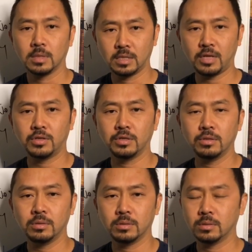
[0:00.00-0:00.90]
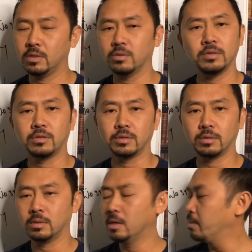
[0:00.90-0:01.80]
Is that true? Totally true.
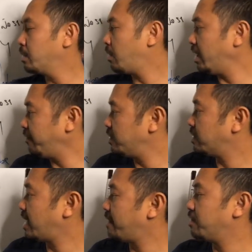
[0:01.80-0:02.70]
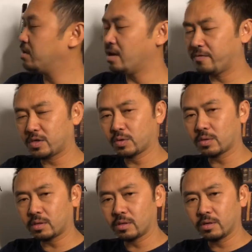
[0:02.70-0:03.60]
But what if you could have enough
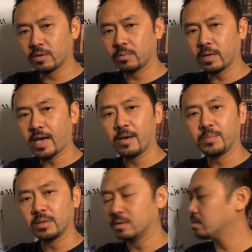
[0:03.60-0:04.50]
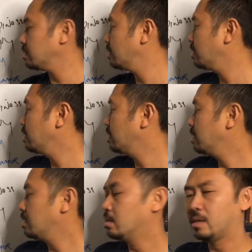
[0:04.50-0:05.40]
short-term happiness
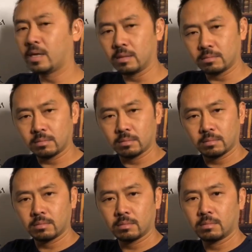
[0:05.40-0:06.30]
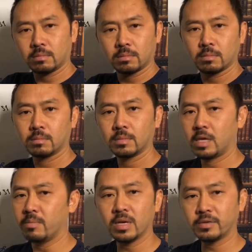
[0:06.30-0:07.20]
that
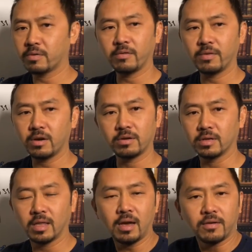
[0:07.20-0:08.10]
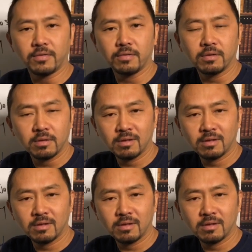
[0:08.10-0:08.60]
it makes for a very good life?